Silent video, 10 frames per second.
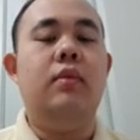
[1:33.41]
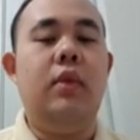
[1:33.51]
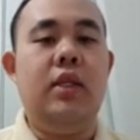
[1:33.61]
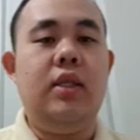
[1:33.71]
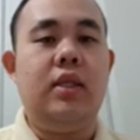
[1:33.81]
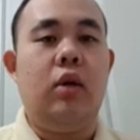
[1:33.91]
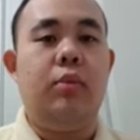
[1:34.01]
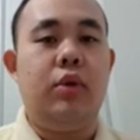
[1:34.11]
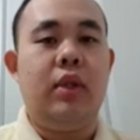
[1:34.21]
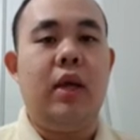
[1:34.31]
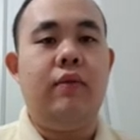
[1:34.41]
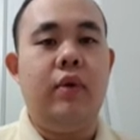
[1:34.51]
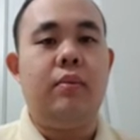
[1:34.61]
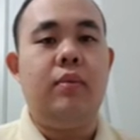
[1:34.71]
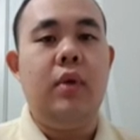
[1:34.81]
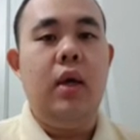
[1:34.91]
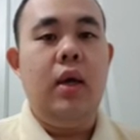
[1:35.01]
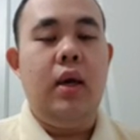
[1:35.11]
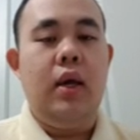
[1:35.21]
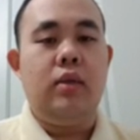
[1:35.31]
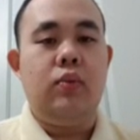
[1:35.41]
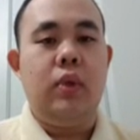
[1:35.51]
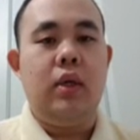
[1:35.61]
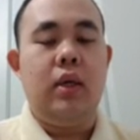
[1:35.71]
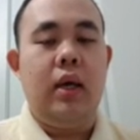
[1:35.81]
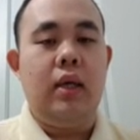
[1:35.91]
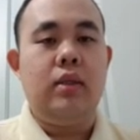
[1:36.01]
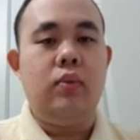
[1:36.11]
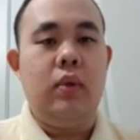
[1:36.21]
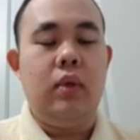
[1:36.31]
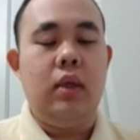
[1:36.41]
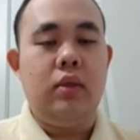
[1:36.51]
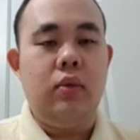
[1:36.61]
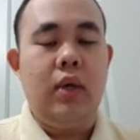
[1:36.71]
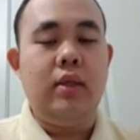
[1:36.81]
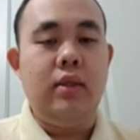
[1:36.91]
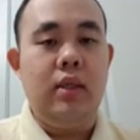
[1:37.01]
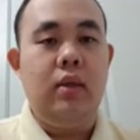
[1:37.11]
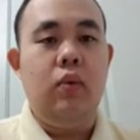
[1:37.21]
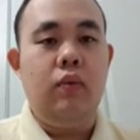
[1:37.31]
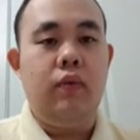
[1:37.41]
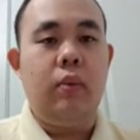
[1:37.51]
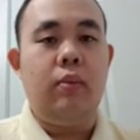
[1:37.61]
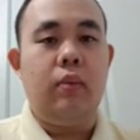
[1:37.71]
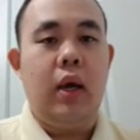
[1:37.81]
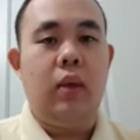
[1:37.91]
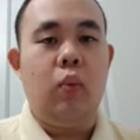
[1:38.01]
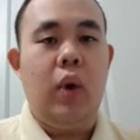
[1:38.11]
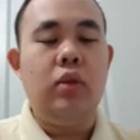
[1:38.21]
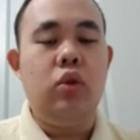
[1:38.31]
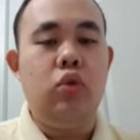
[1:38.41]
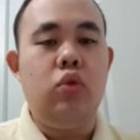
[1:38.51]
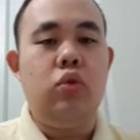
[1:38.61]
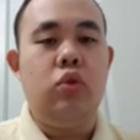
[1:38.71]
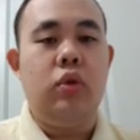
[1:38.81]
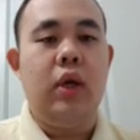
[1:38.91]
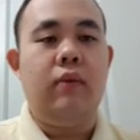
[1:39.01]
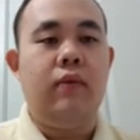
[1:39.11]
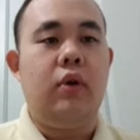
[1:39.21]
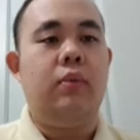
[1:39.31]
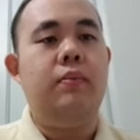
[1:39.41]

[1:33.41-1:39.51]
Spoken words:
This is our prototype form, as you can see from at 1, 2, 3, and 4.